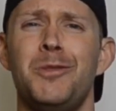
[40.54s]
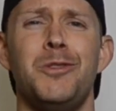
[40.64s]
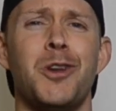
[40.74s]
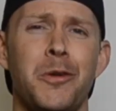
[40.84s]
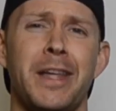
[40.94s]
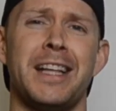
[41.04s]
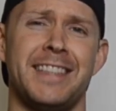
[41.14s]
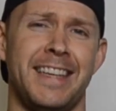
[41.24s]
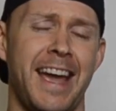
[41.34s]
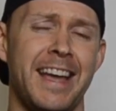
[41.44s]
know that's the
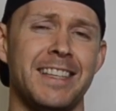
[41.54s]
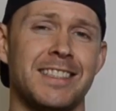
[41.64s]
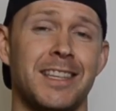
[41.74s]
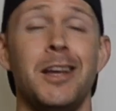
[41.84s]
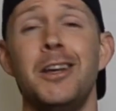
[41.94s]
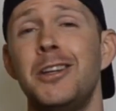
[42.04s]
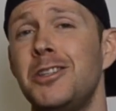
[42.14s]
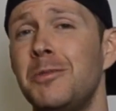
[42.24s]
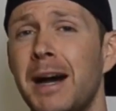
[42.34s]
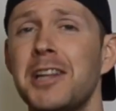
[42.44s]
case,
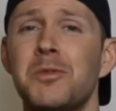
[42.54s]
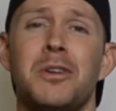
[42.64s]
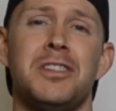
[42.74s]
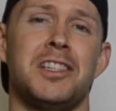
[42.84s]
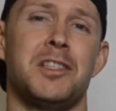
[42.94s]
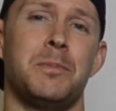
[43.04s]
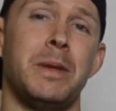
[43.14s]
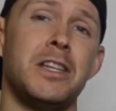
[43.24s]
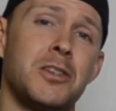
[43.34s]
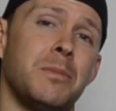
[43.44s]
you might as well just
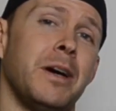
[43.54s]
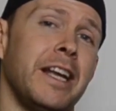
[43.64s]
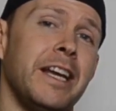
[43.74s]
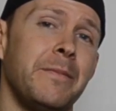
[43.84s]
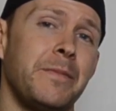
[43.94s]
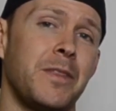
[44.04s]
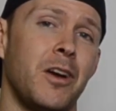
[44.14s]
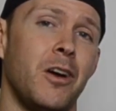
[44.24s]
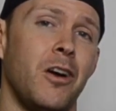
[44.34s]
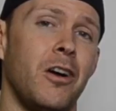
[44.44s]
spend your money
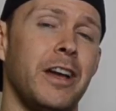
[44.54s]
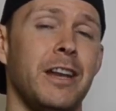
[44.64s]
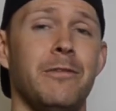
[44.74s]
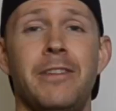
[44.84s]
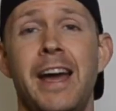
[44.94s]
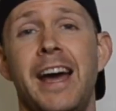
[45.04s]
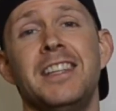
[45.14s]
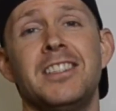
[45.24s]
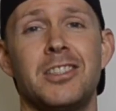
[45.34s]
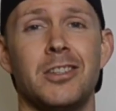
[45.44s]
and
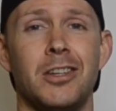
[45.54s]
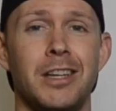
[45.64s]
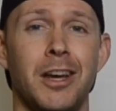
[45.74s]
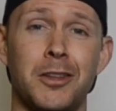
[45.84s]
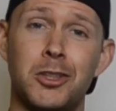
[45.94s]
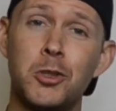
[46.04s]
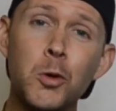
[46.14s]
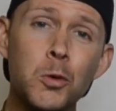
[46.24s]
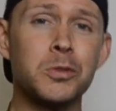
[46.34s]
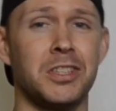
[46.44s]
invest on the
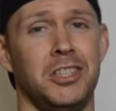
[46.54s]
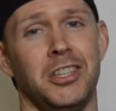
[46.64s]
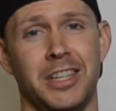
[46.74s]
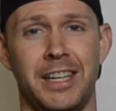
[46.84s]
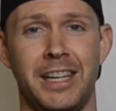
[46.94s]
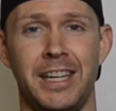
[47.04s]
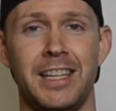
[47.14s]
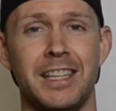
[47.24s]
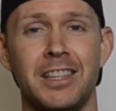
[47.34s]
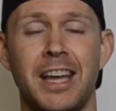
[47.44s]
tools that you're going to need,
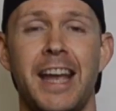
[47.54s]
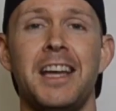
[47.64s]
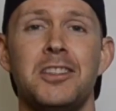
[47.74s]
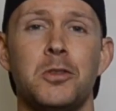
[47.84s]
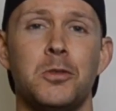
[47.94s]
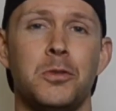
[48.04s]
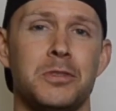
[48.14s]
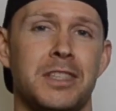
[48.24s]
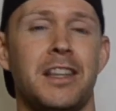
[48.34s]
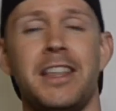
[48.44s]
the hand
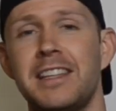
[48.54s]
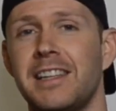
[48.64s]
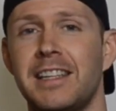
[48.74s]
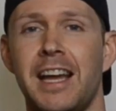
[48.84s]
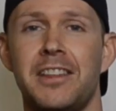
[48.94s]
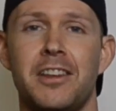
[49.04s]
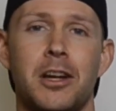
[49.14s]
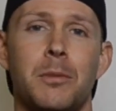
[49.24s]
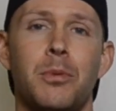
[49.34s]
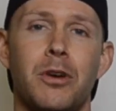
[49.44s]
tools and things like that that are
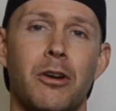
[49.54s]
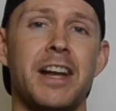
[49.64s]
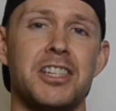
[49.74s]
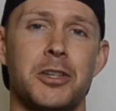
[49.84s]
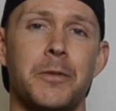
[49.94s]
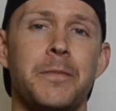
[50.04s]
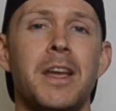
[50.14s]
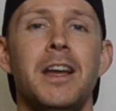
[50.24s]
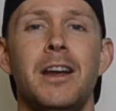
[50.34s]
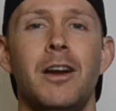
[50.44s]
going to progress you,
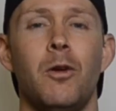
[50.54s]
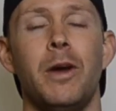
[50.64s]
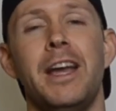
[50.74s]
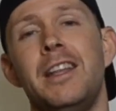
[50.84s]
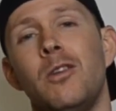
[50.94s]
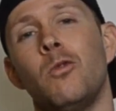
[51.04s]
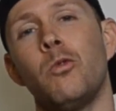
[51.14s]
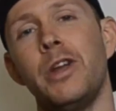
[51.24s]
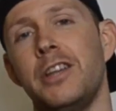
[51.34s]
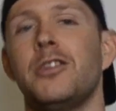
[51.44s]
and
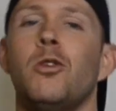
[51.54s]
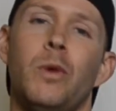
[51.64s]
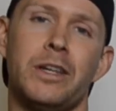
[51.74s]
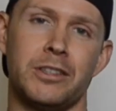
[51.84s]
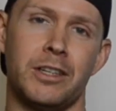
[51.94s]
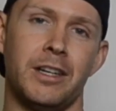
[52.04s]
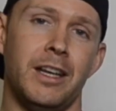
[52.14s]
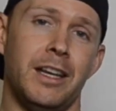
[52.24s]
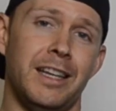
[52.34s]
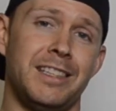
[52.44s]
rent your welder
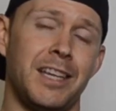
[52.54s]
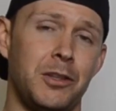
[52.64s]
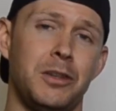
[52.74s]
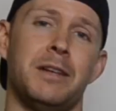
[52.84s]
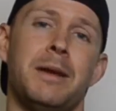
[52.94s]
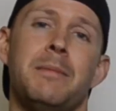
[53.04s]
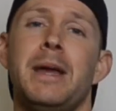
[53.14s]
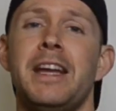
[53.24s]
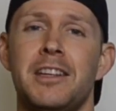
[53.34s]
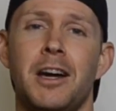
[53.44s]
until you can
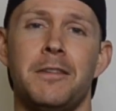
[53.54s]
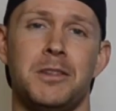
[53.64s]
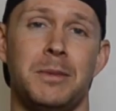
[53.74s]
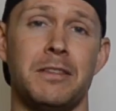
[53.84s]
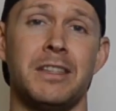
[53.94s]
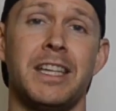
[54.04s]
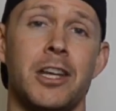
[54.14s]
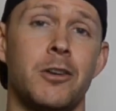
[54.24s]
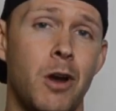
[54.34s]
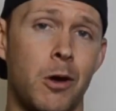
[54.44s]
make enough to be able to get
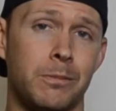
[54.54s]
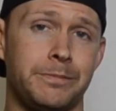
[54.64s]
your own.